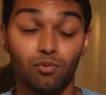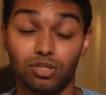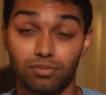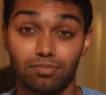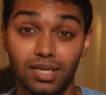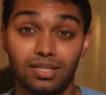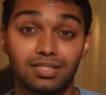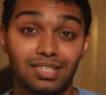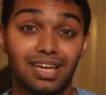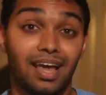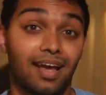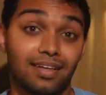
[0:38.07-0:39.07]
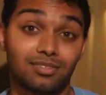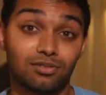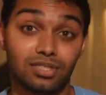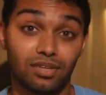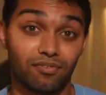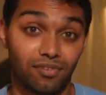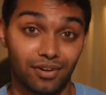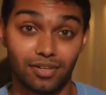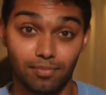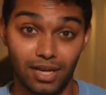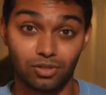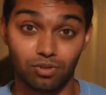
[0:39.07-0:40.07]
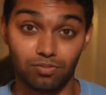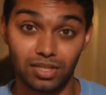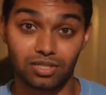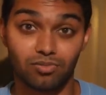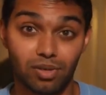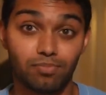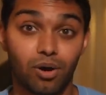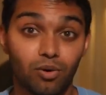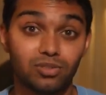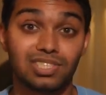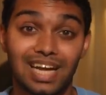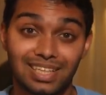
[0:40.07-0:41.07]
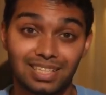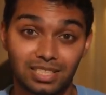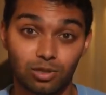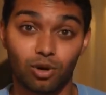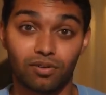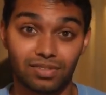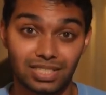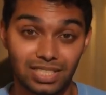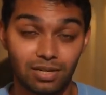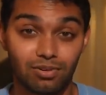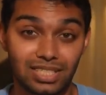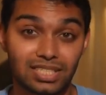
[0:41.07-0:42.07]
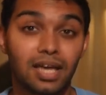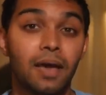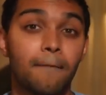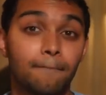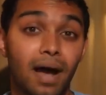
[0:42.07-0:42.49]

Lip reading: which means it answers the fundamental mystery posed at the start of the series,